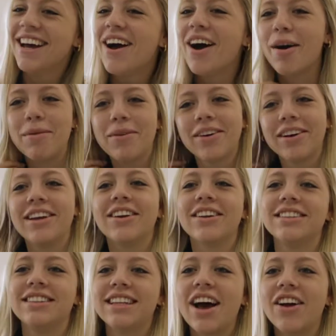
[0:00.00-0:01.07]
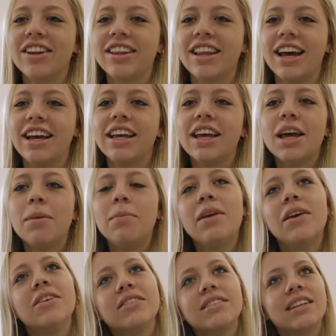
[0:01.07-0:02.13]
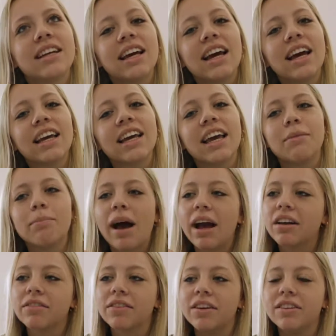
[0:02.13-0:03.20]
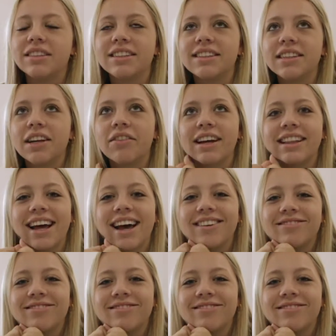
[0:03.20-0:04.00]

I'll be working on sound and like music and microphones and stuff like that.